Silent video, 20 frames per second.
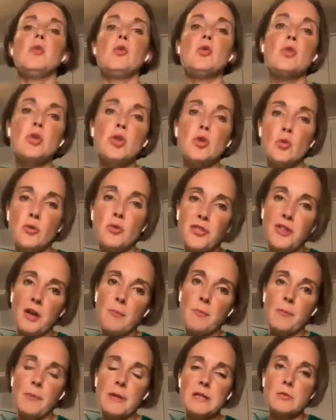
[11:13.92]
your
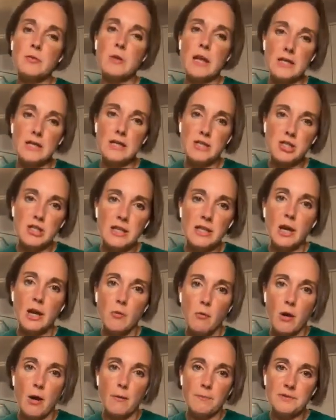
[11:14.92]
Thermomix will actually
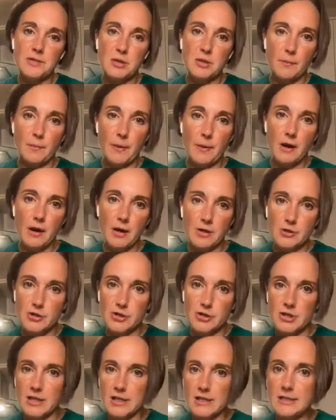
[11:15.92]
go up to about
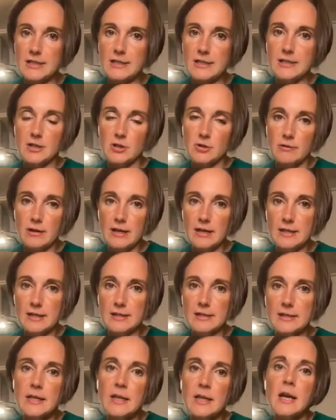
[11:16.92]
180
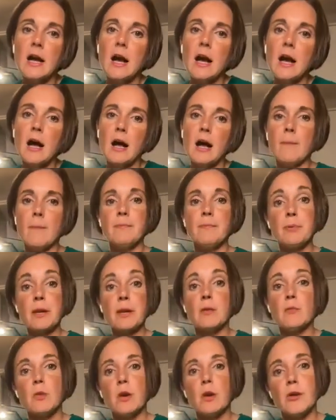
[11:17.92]
degrees, but
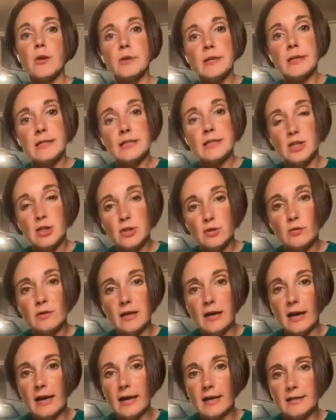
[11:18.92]
it will only do
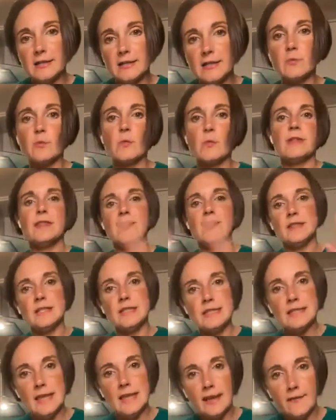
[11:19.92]
that within the
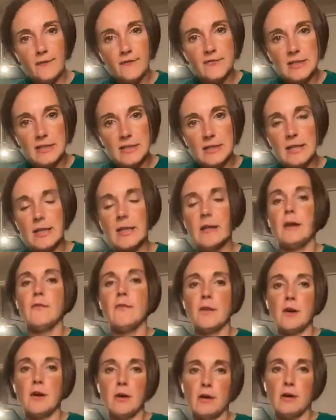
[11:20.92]
safety net of
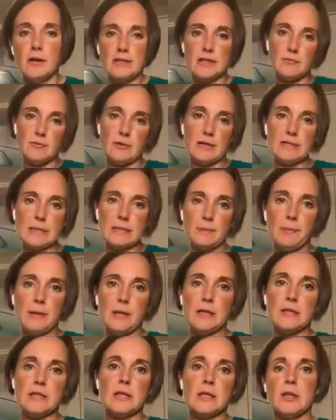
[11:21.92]
a guided
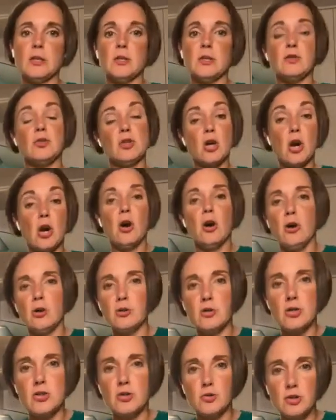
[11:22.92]
recipe. So you
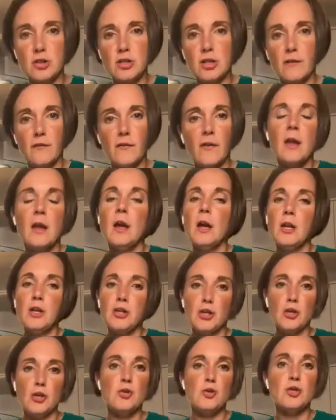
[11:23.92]
can't sort of
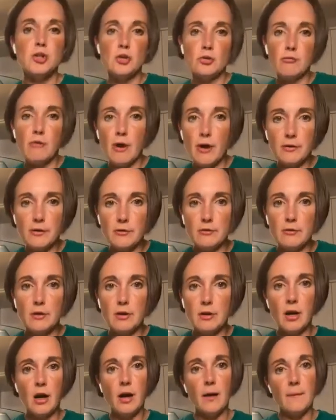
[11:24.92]
use your own